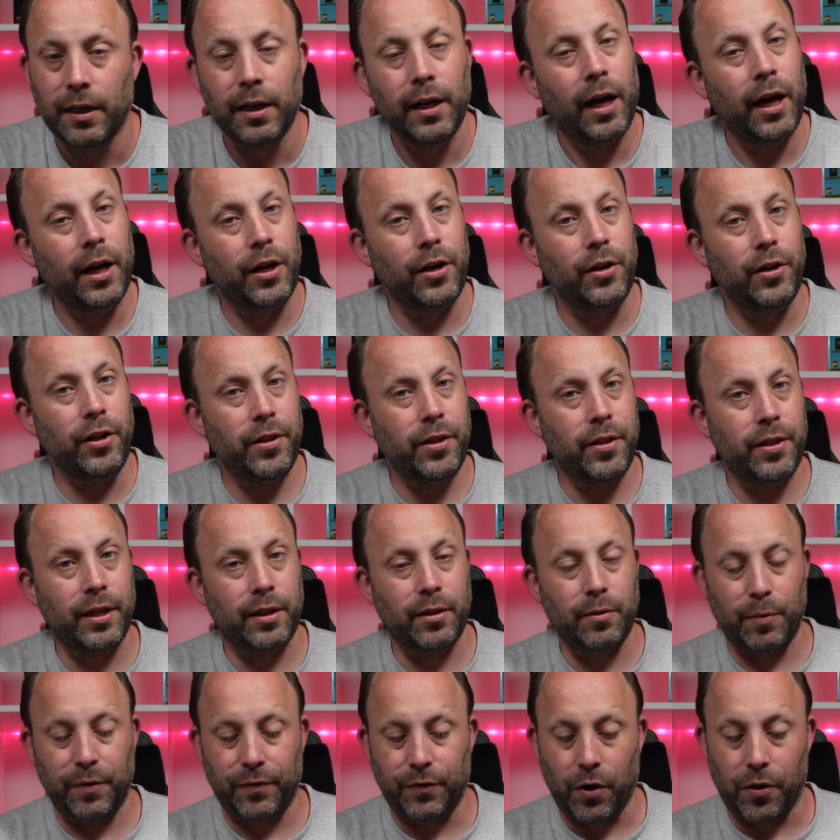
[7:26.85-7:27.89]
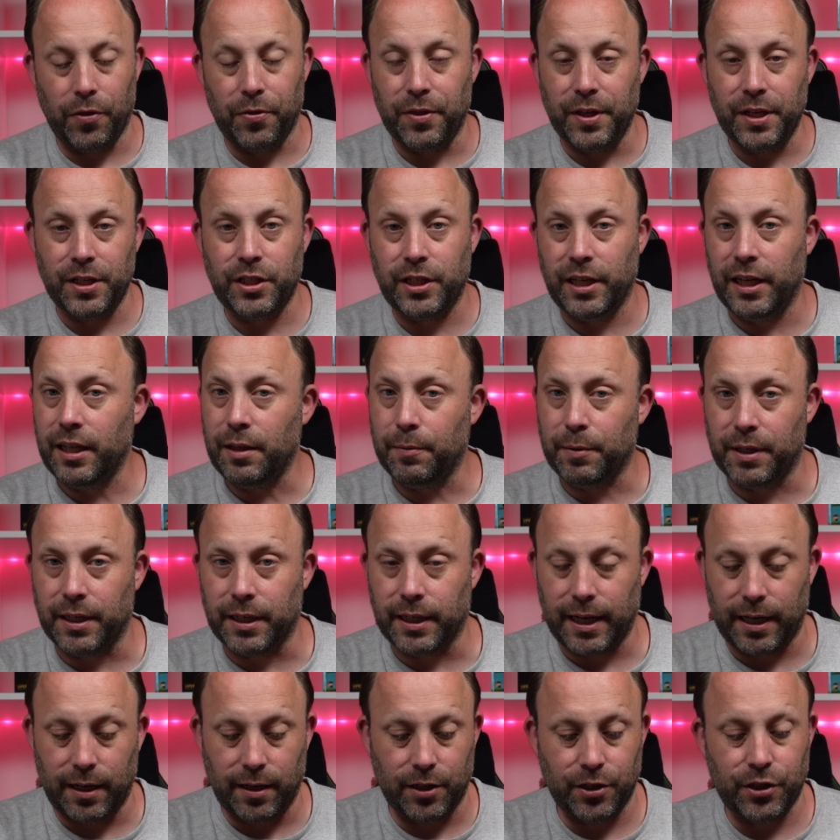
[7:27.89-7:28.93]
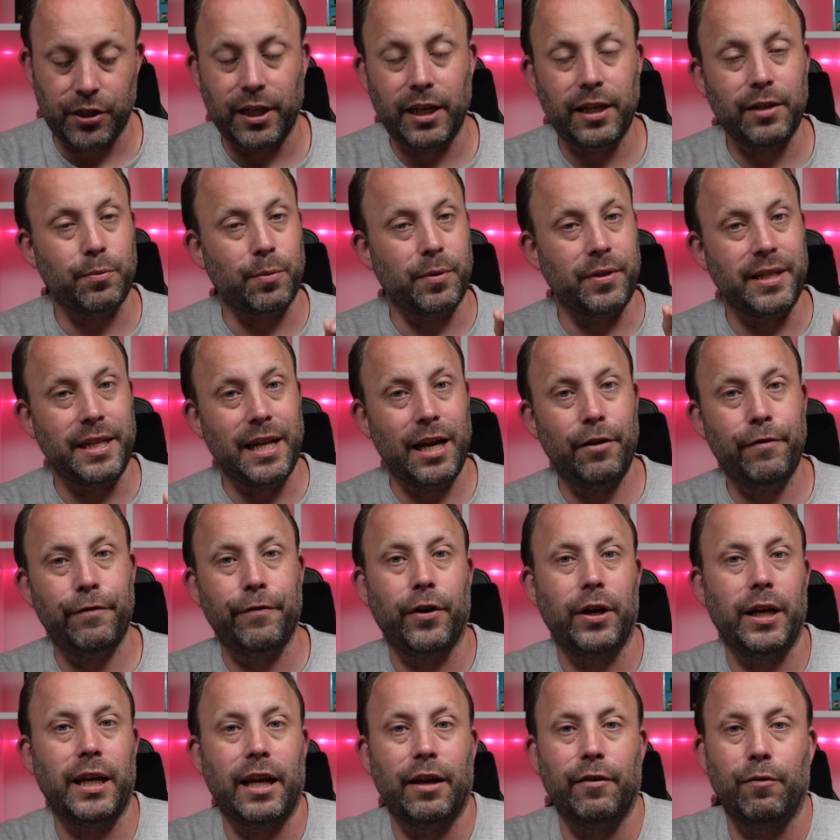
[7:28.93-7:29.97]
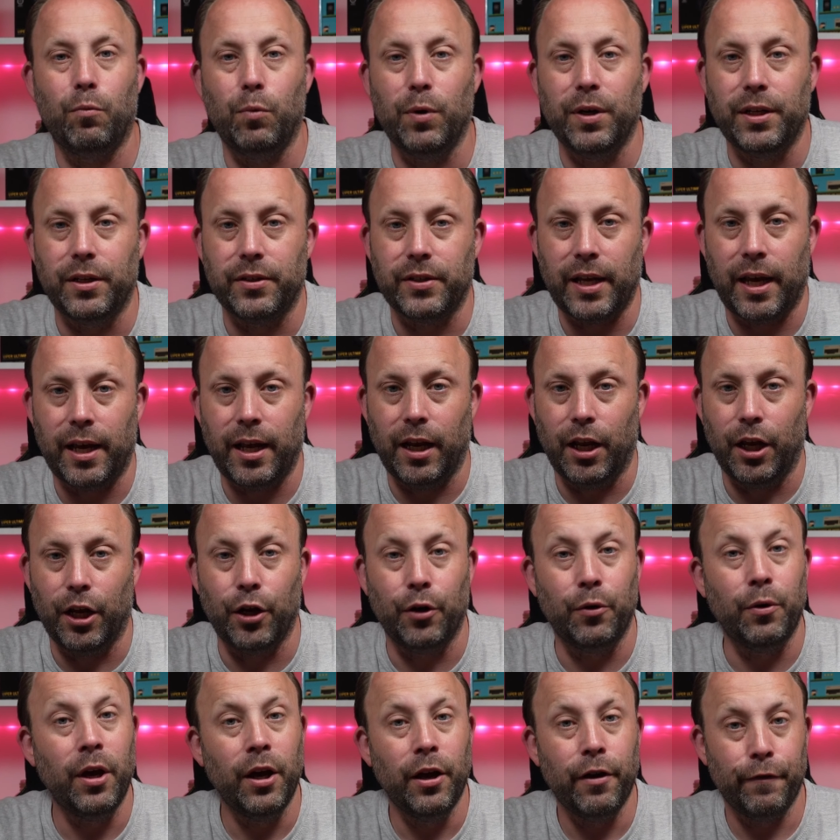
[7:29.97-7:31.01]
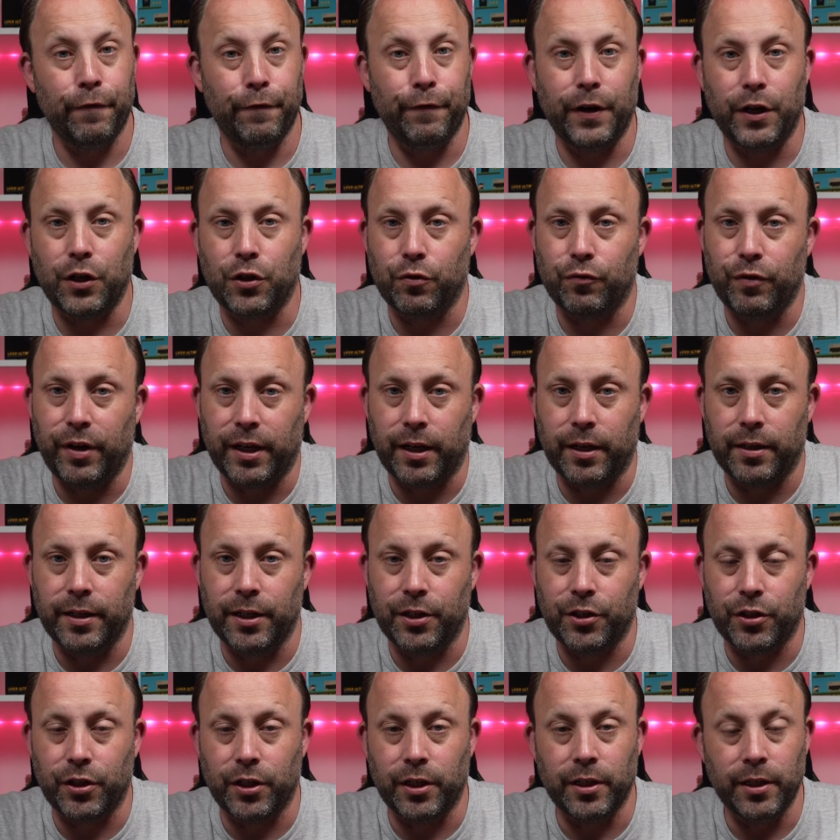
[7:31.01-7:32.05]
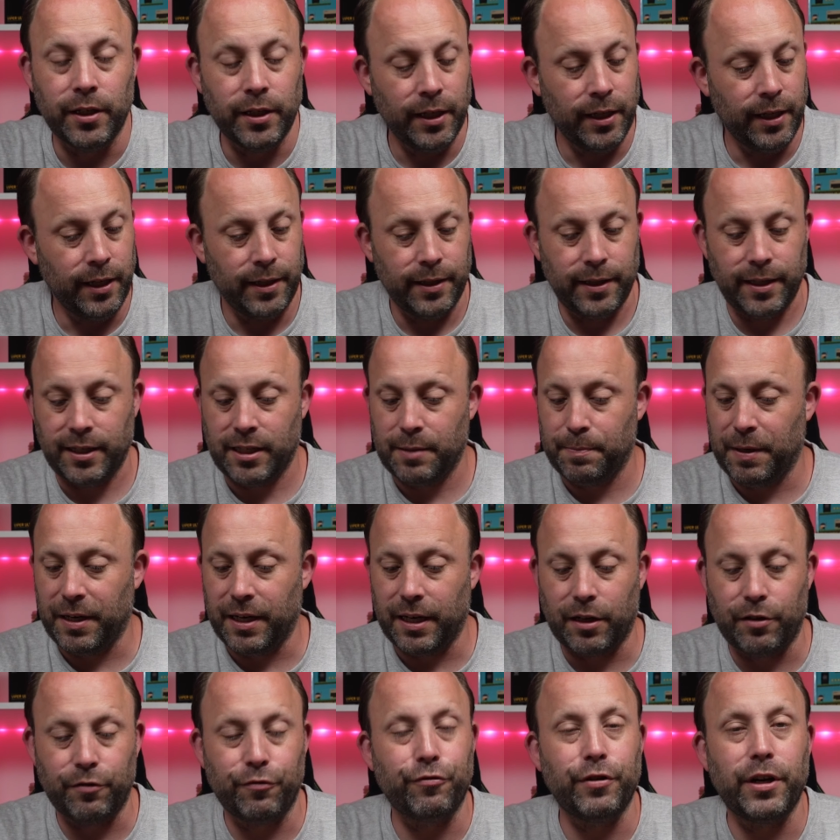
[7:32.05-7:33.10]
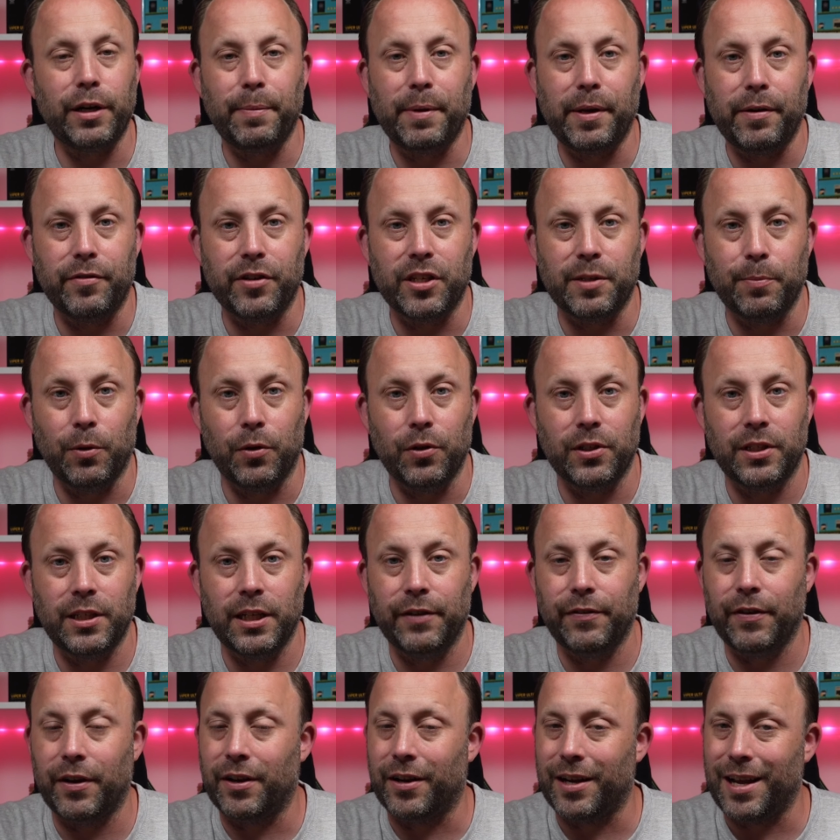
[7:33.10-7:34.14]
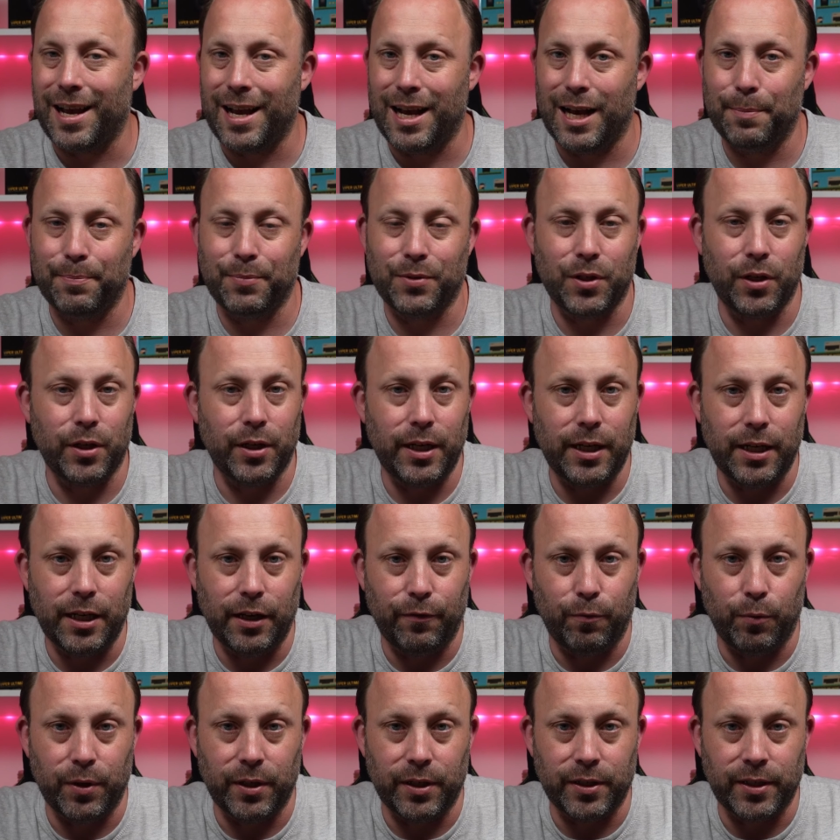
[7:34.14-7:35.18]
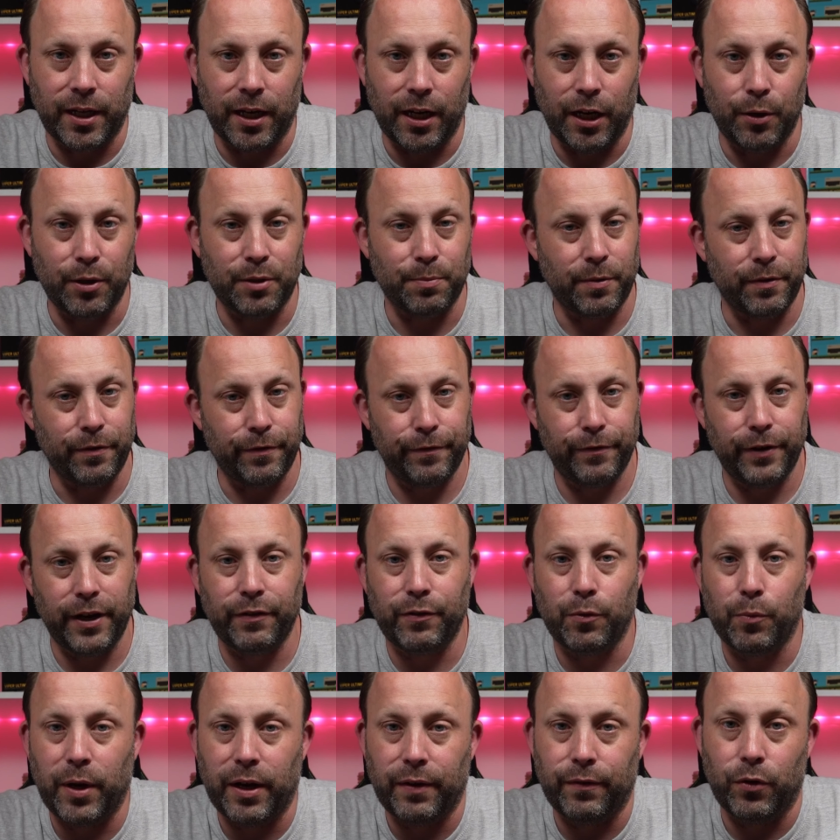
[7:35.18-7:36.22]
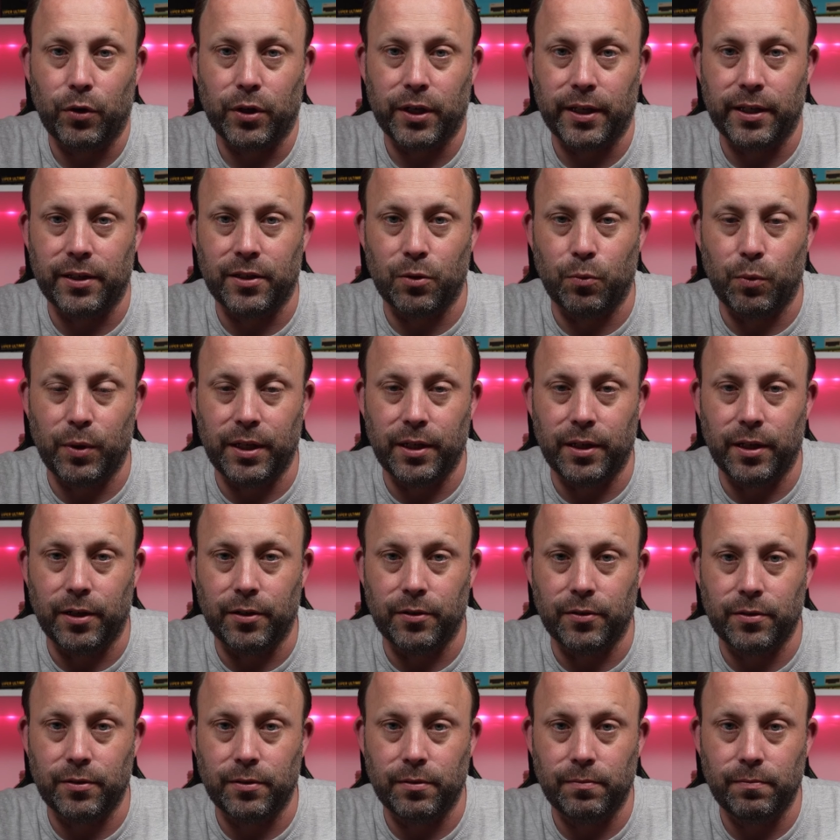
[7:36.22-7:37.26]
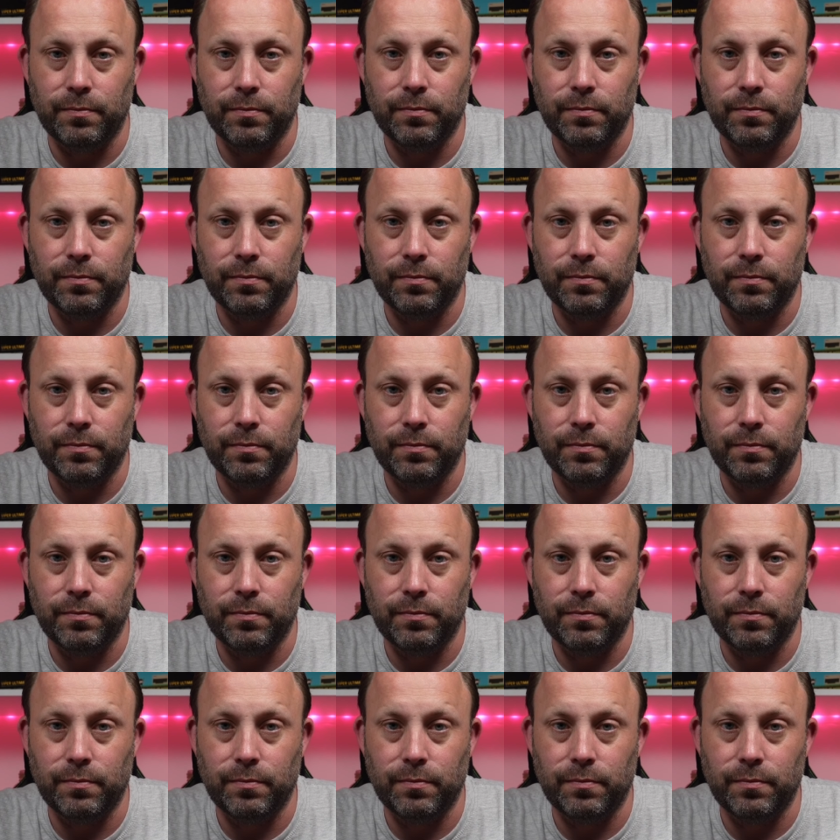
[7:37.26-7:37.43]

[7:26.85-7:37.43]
And another thing that we've got this year that we didn't get last year is we now finally have Windows Hello facial recognition. This has been incredibly responsive and I absolutely love Windows Hello. It's my favourite way of logging into Windows.